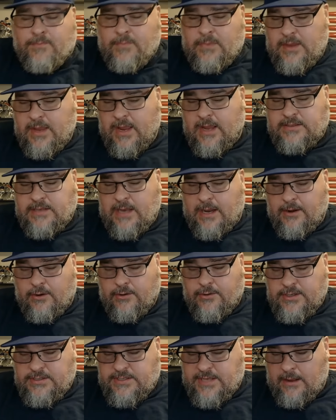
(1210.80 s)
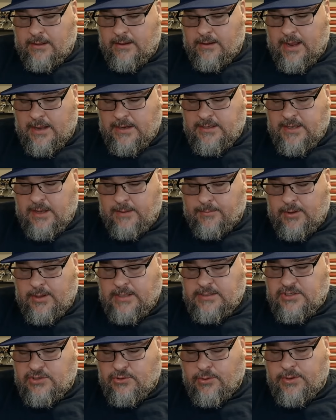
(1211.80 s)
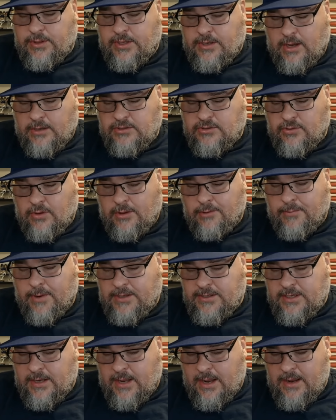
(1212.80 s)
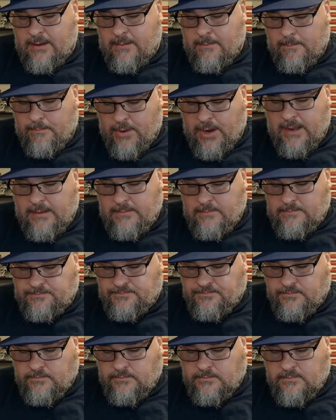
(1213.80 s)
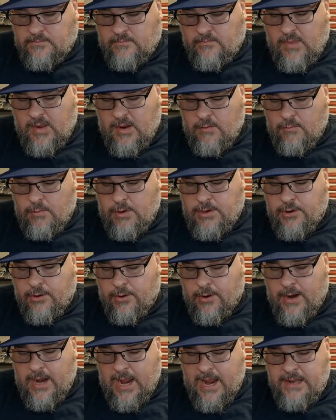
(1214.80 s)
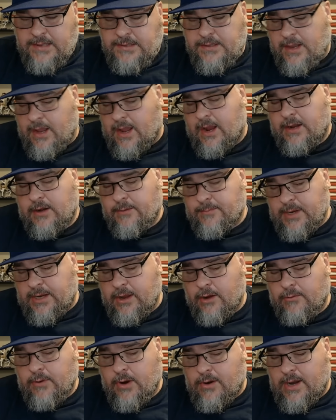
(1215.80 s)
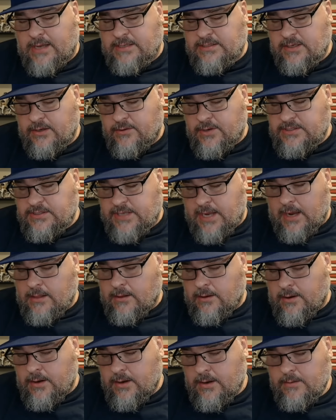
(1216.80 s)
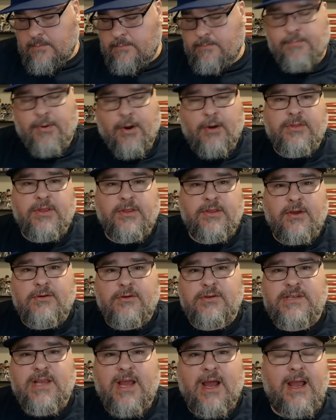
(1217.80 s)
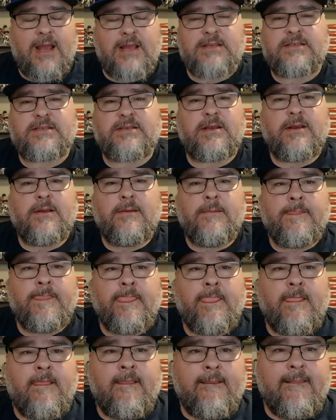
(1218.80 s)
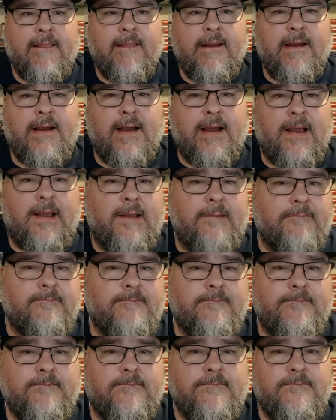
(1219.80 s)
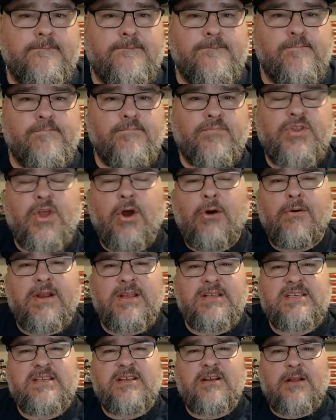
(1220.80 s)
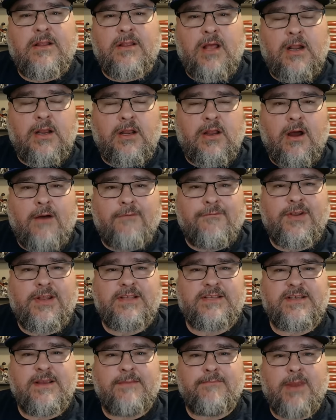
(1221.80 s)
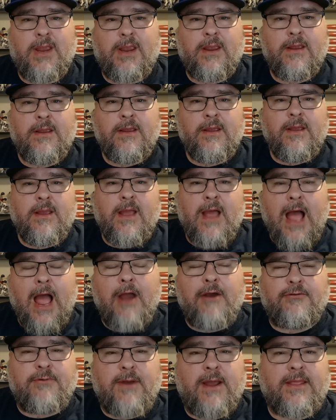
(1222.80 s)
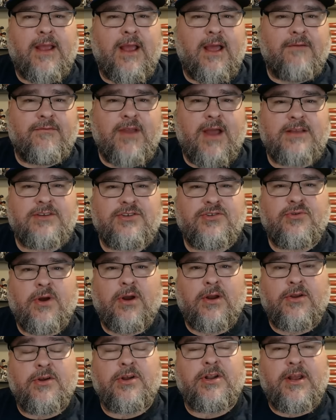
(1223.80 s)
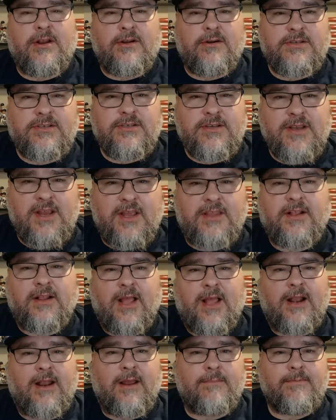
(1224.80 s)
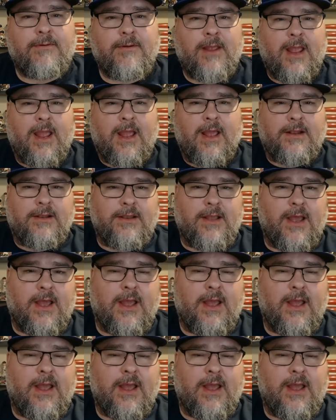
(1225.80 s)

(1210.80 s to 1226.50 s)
yes, I know Chris Taylor had a double and scored the Dodgers' only run tonight, but when you're 8 and 9 or Miguel Rojas and Chris Taylor, both of those guys don't instill a lot of confidence in me. I would rather have guys who are good hitters in the lineup. And,